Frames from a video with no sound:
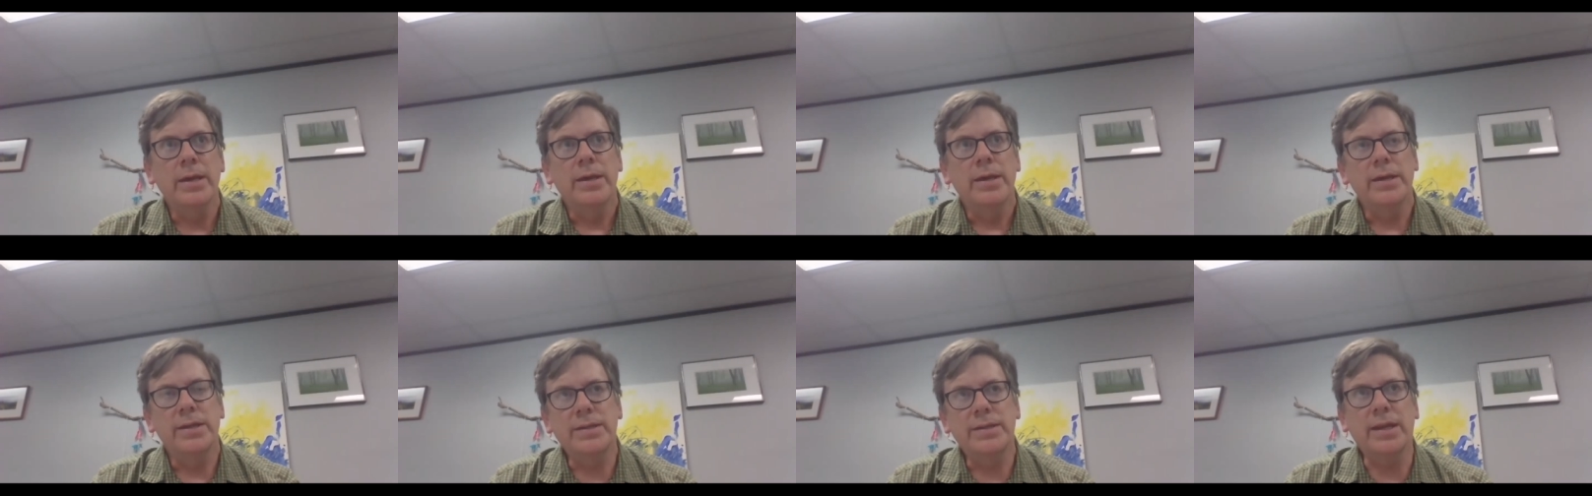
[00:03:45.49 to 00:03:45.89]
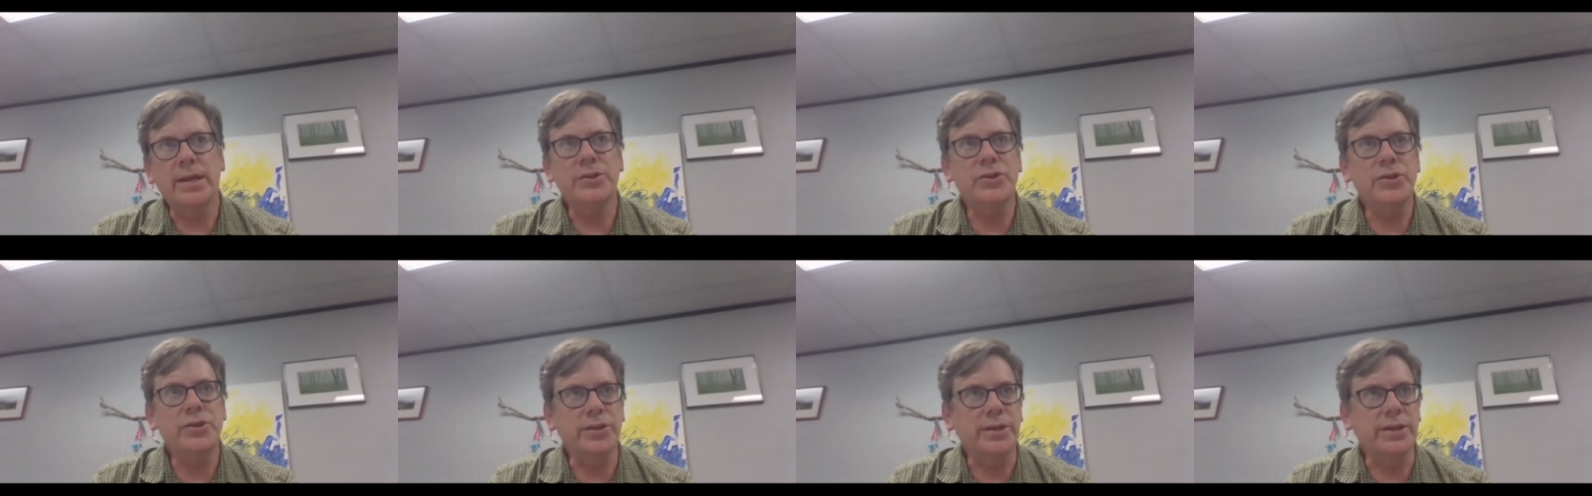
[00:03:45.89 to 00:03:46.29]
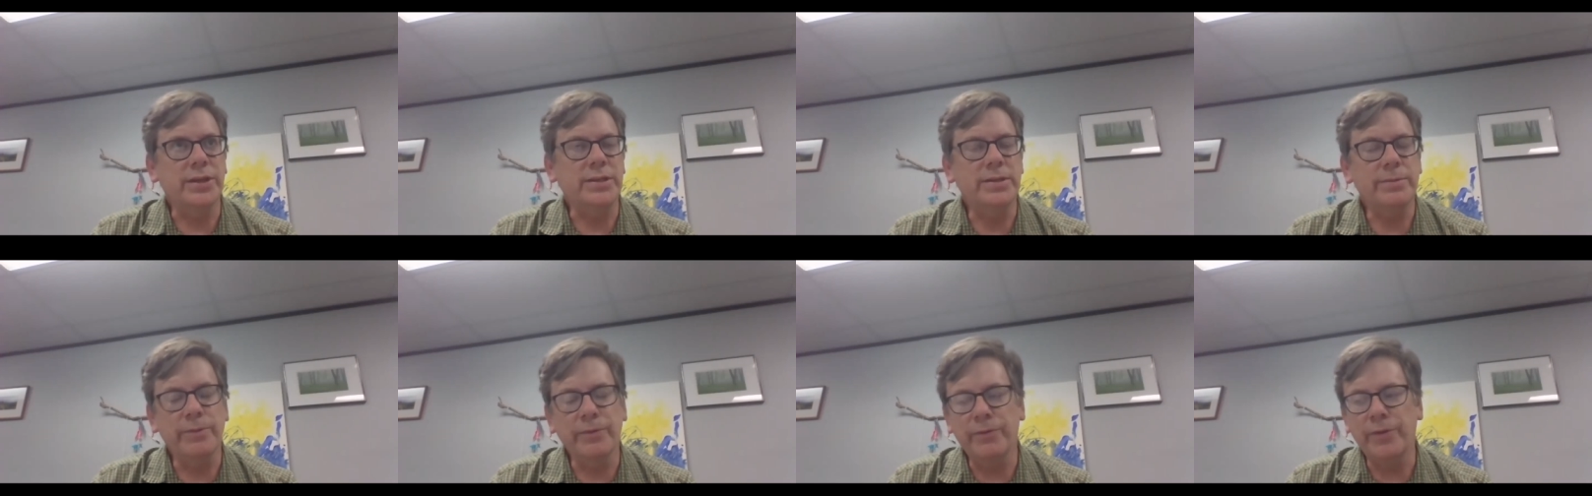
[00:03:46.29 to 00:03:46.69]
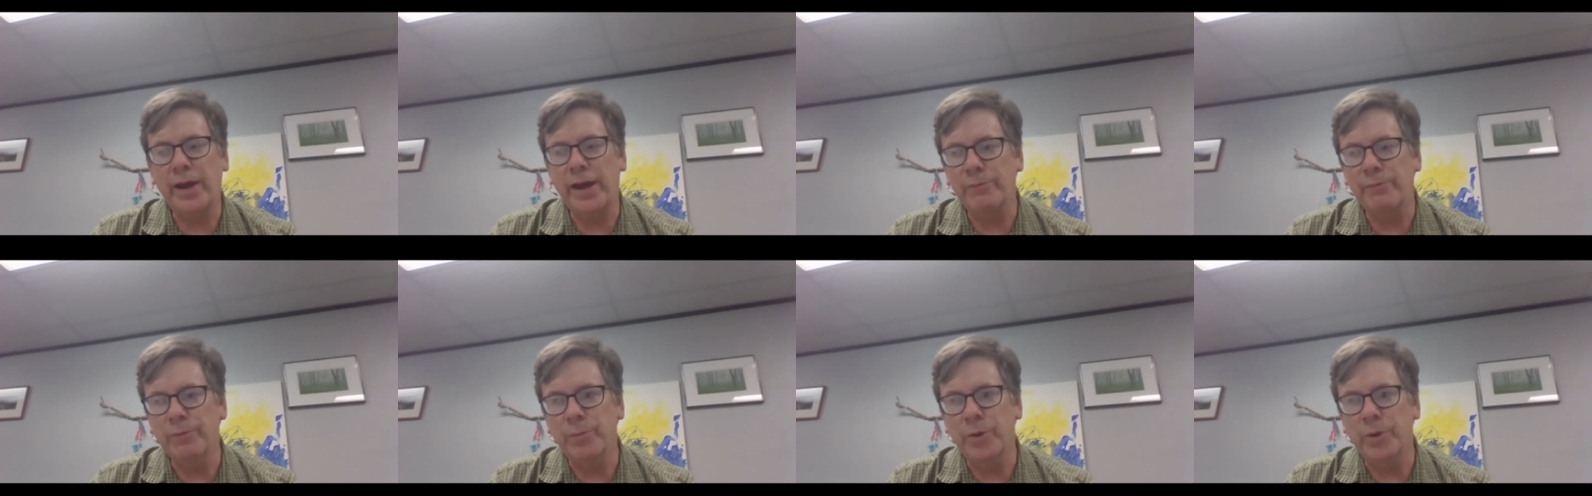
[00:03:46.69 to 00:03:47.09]
essentially to
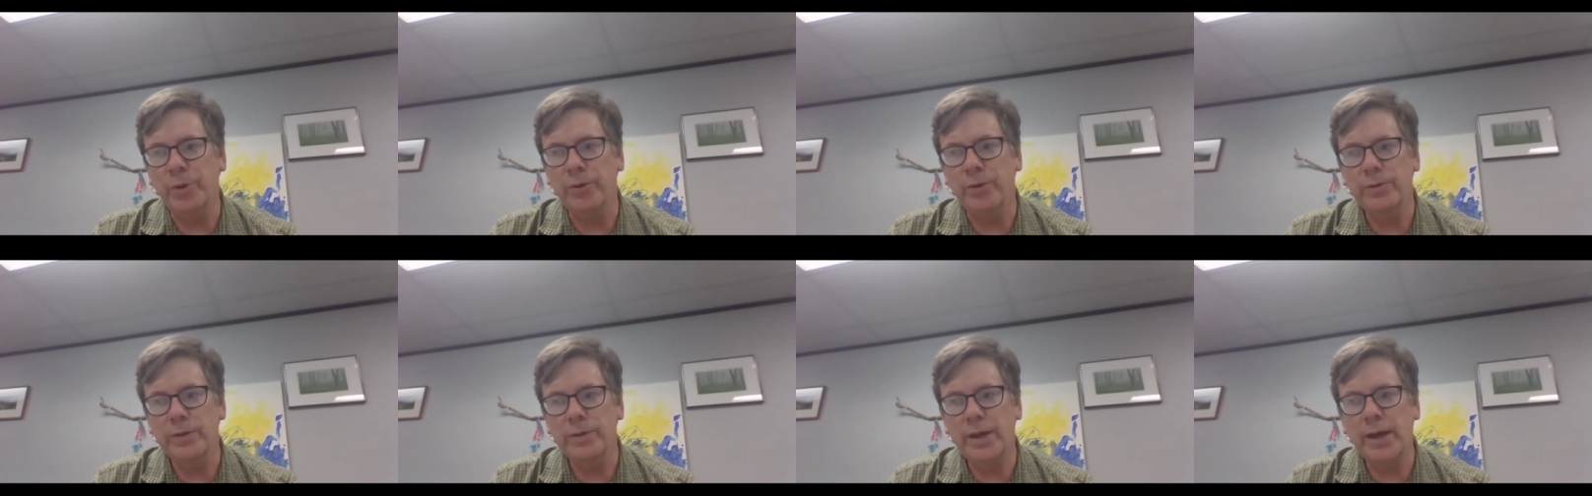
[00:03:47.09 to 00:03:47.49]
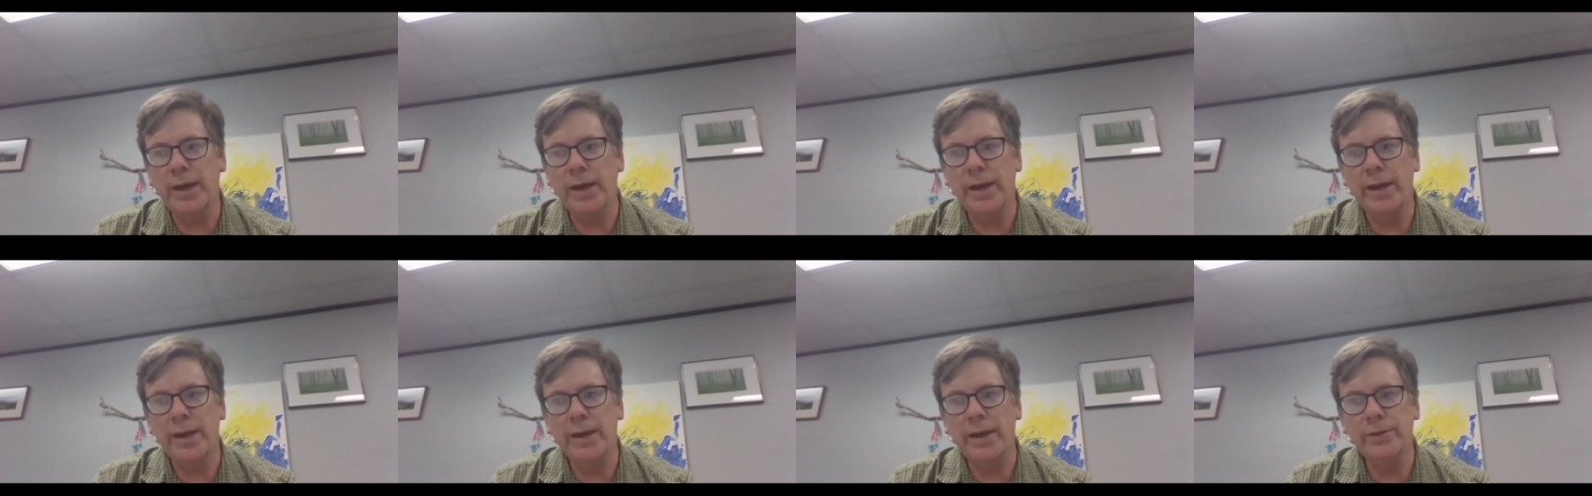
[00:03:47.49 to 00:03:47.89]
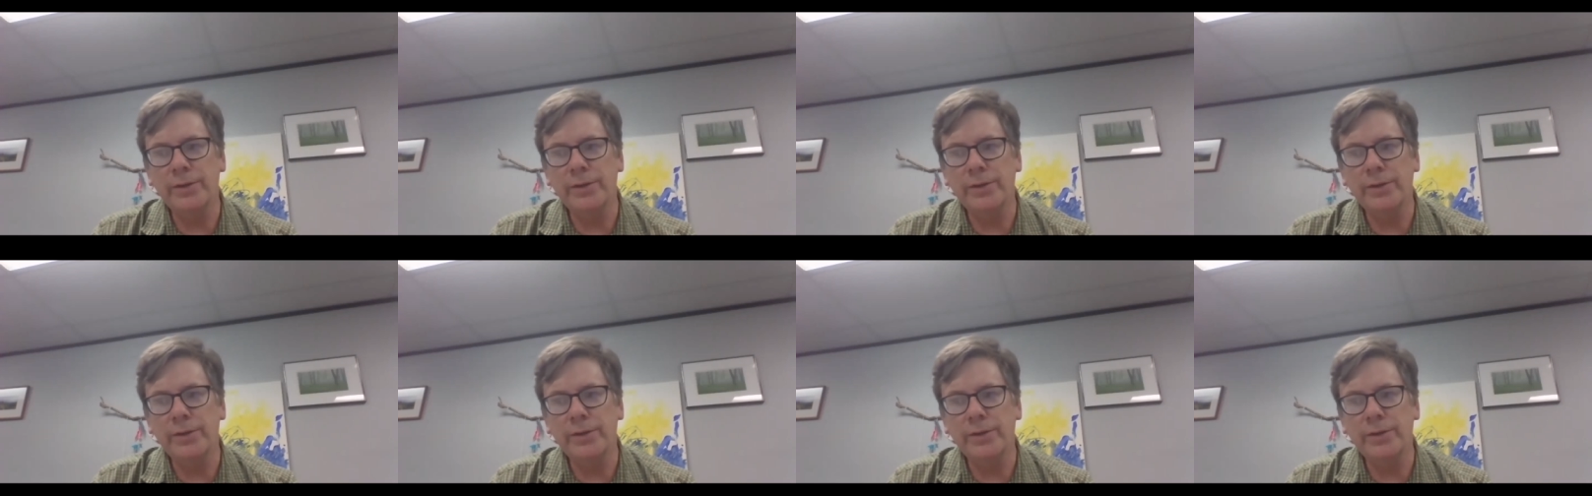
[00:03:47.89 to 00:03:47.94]
provide remote uh,